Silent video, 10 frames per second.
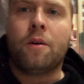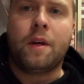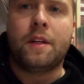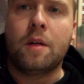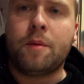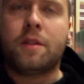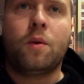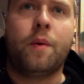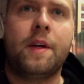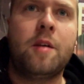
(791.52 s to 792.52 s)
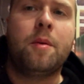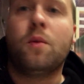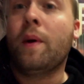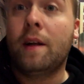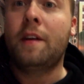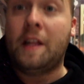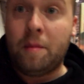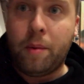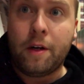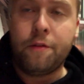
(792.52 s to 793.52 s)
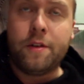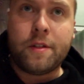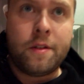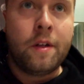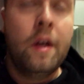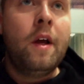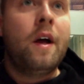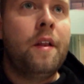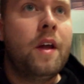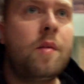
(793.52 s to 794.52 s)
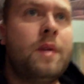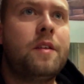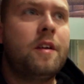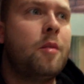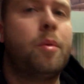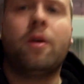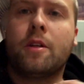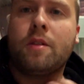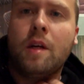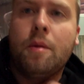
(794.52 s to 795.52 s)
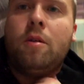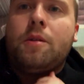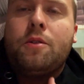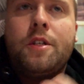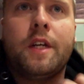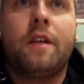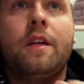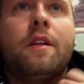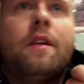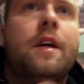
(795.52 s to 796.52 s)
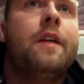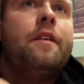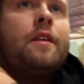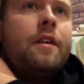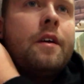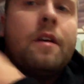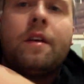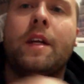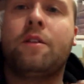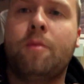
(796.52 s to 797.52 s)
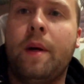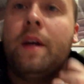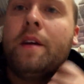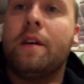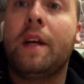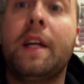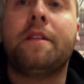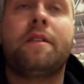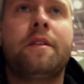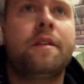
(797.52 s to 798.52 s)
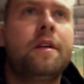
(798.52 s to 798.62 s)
Okay, that was a weird but well needed breakfast. Now I'm at the airport, so now I'm going to check in and get to my gate.